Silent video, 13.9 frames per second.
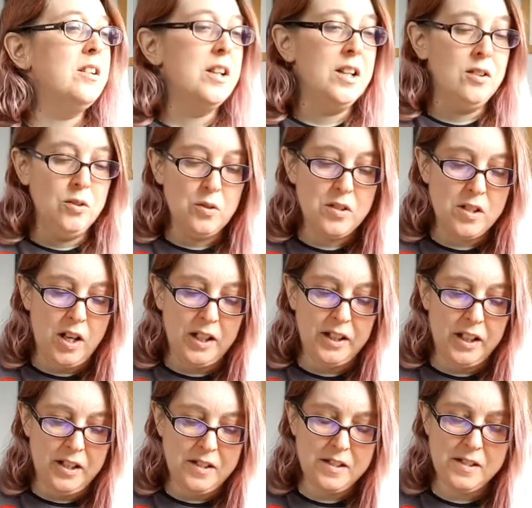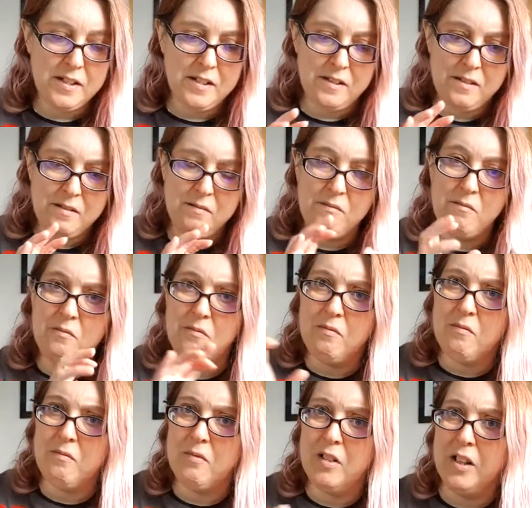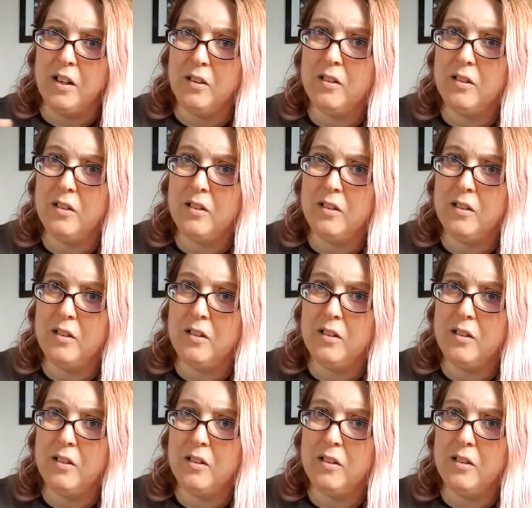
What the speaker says: It looks like it's, you know,